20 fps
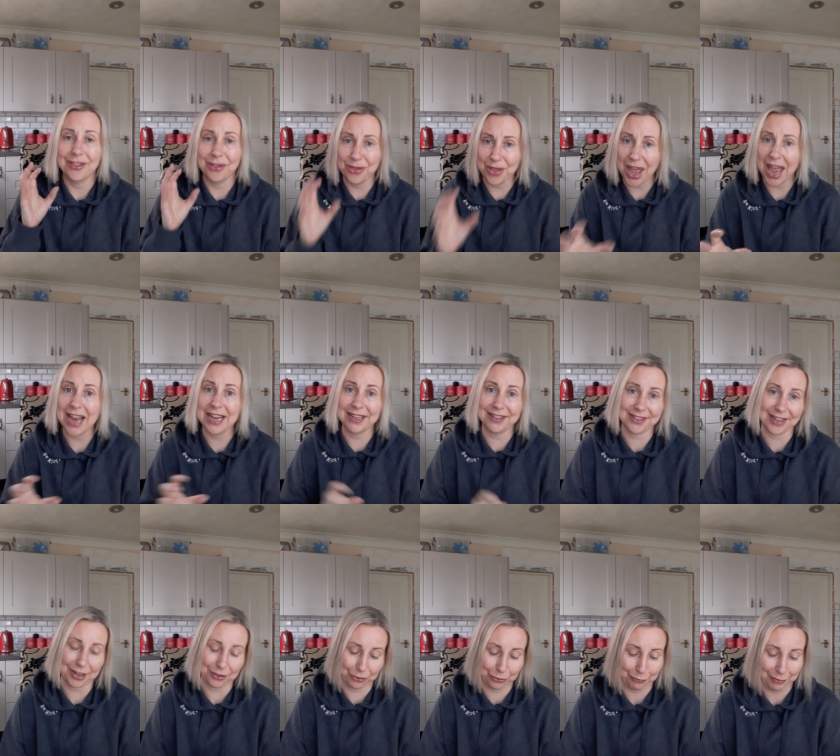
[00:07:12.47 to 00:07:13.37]
They're your
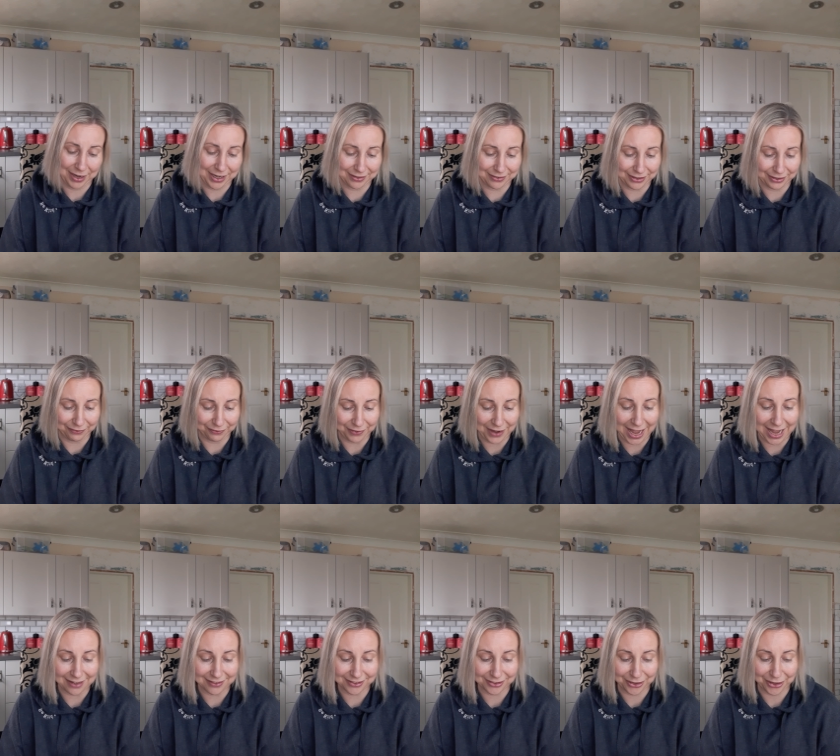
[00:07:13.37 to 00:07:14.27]
saturated
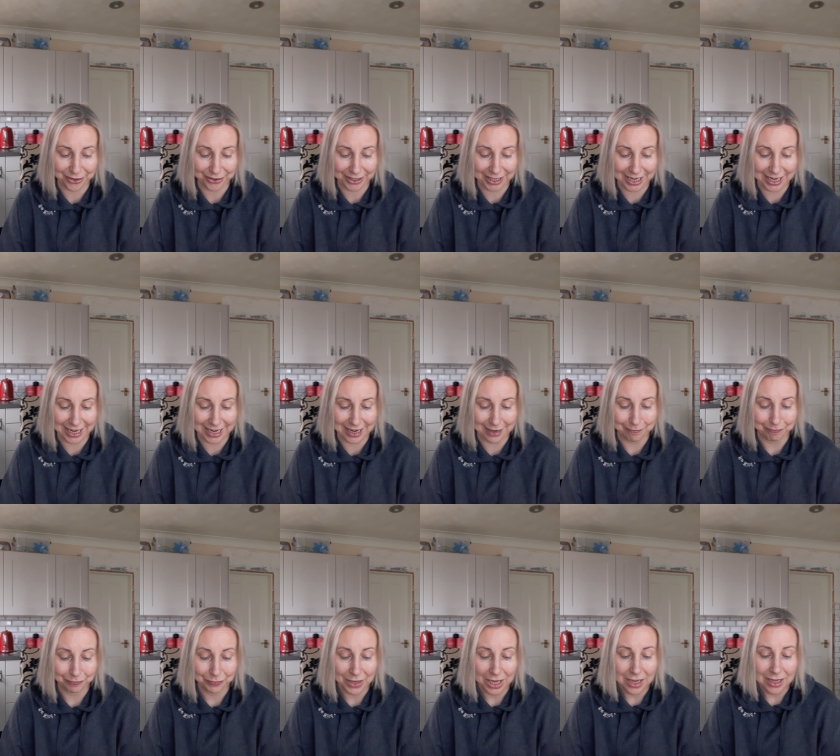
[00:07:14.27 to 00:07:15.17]
fats. Okay,
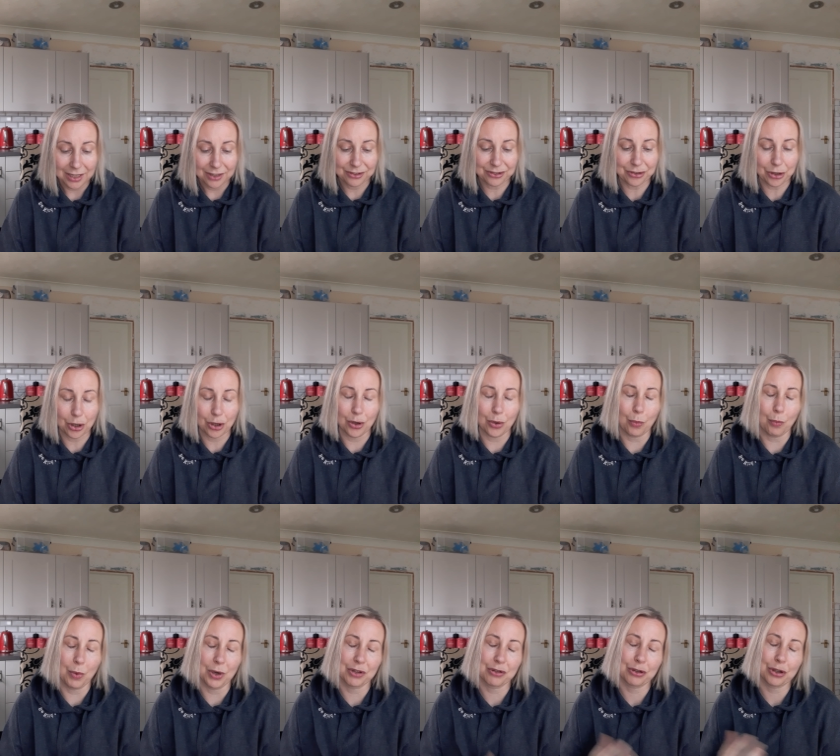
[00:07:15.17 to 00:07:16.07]
so
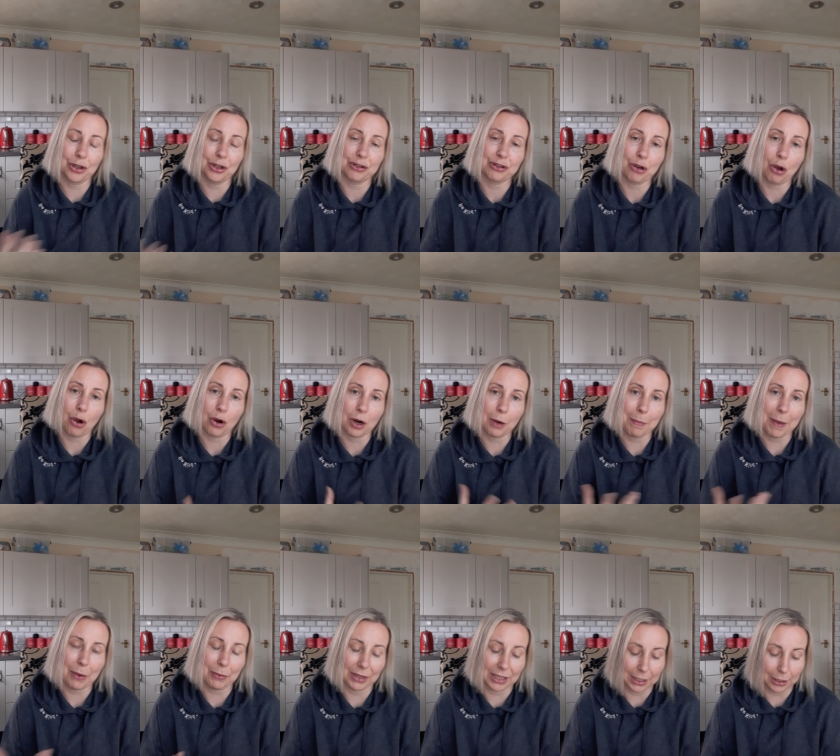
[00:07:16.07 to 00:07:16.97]
we're just going to talk
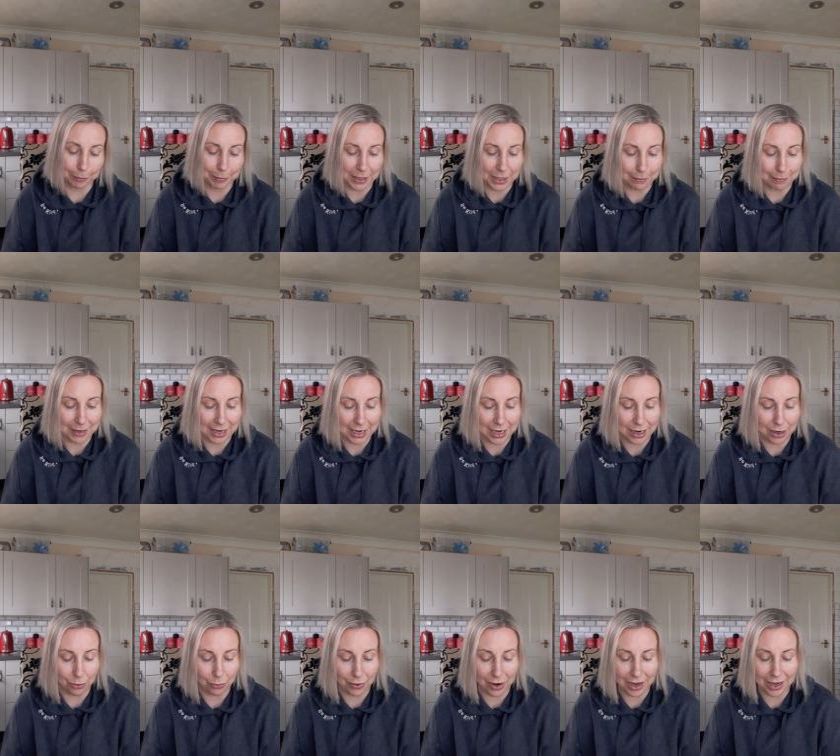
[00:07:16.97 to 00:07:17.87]
about a little bit
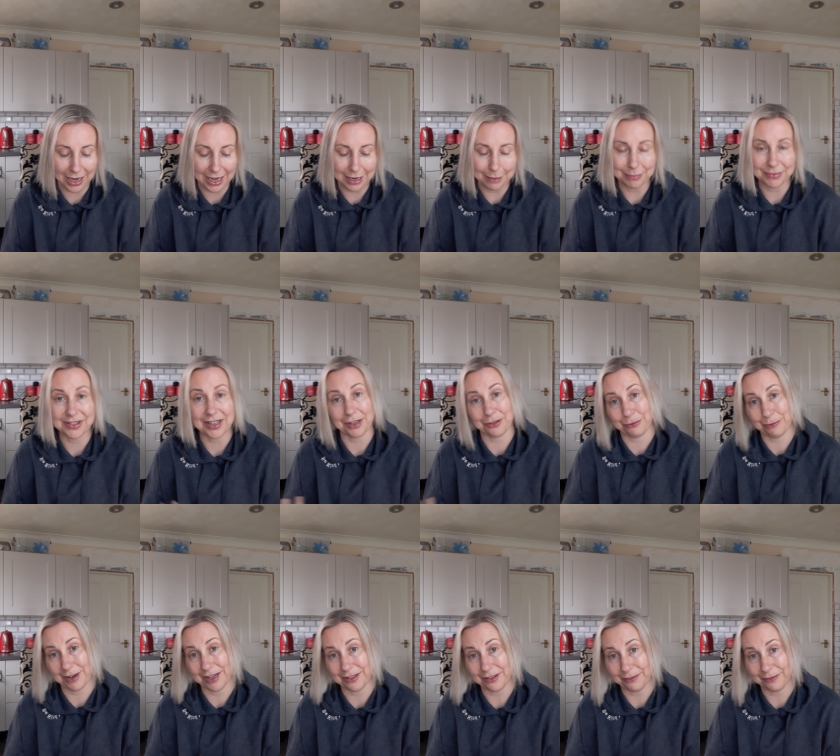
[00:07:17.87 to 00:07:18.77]
about
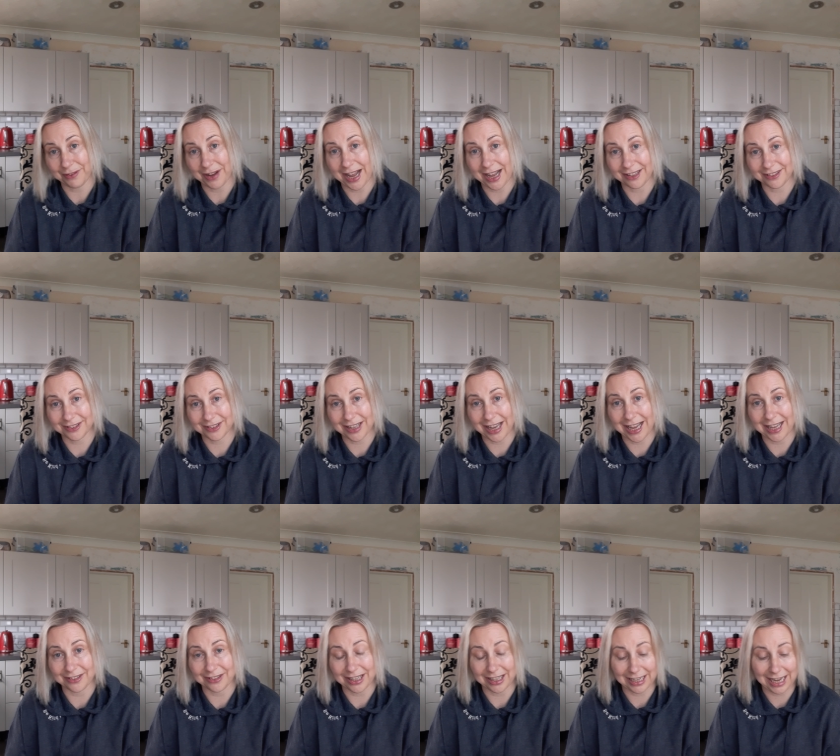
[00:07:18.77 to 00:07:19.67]
saturated fats
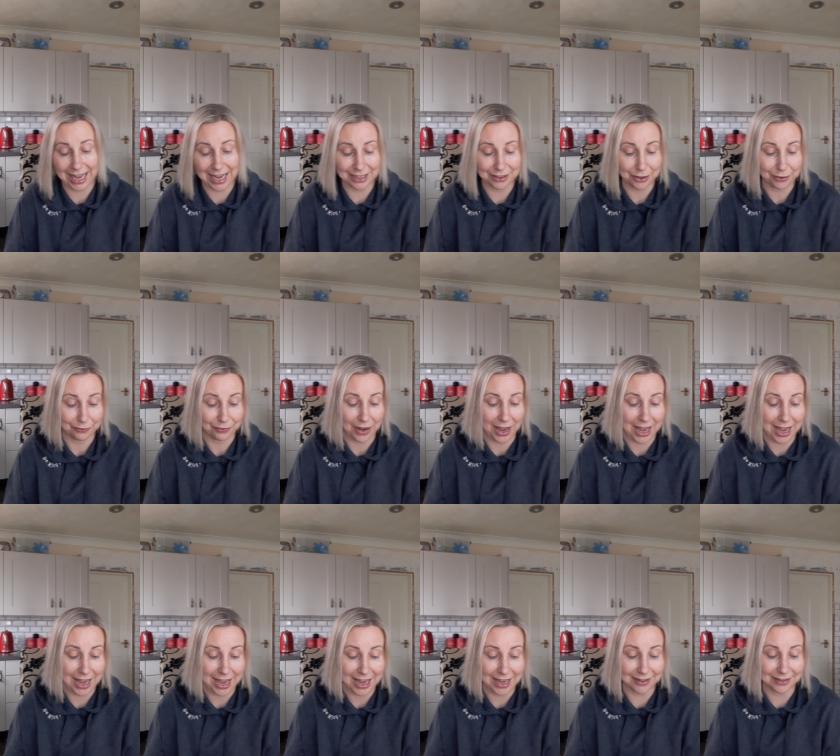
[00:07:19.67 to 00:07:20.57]
and that kind of
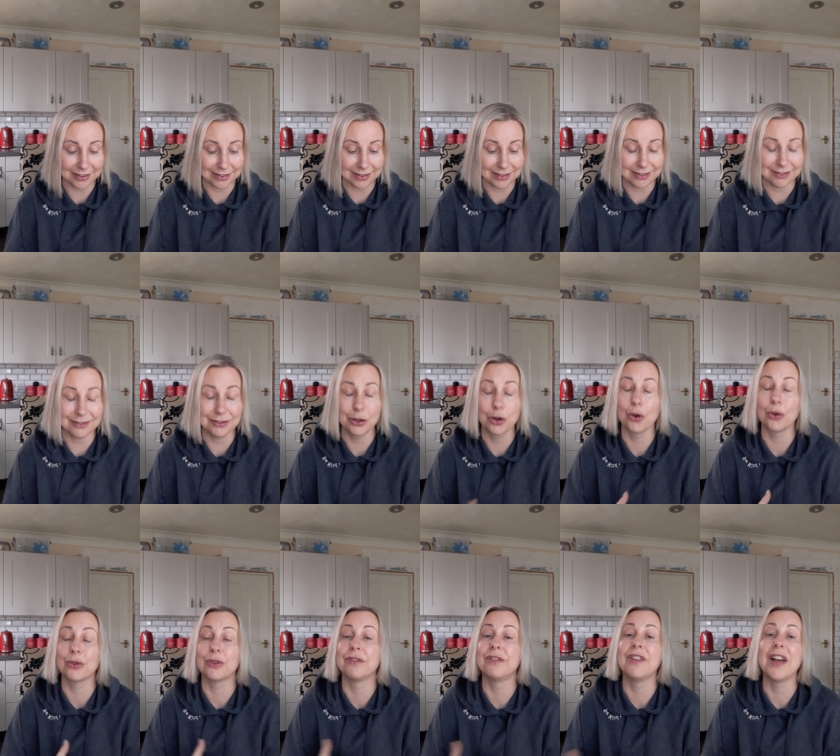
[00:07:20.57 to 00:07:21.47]

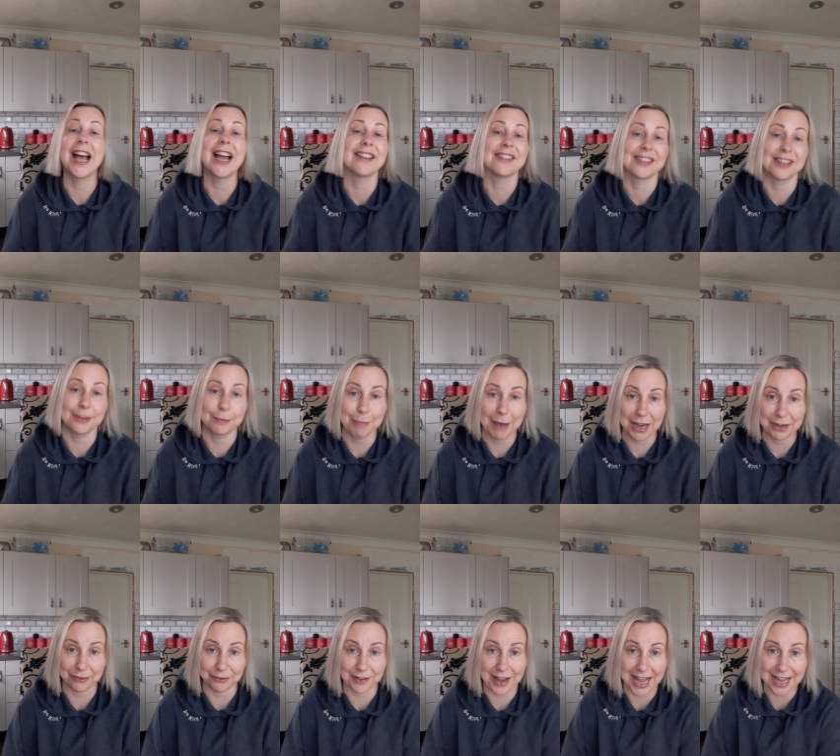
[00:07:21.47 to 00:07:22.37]
good versus bad
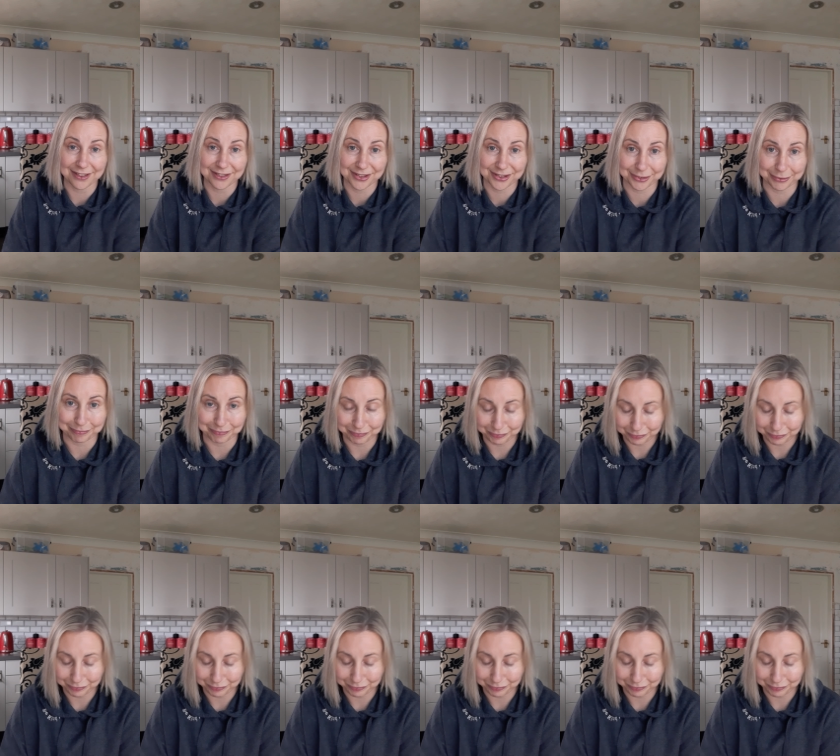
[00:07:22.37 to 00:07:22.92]
fats.